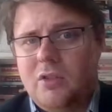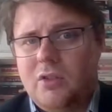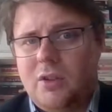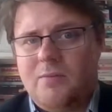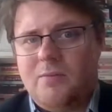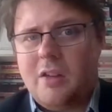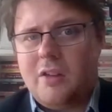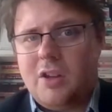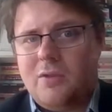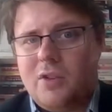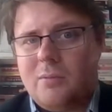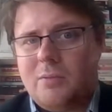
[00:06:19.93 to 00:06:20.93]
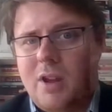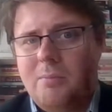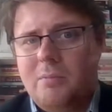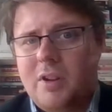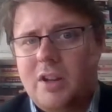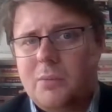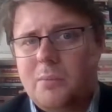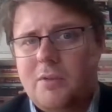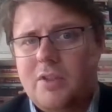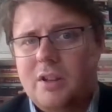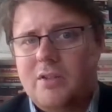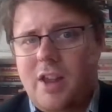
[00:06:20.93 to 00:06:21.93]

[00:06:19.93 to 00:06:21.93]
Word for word: some value for some companies, but the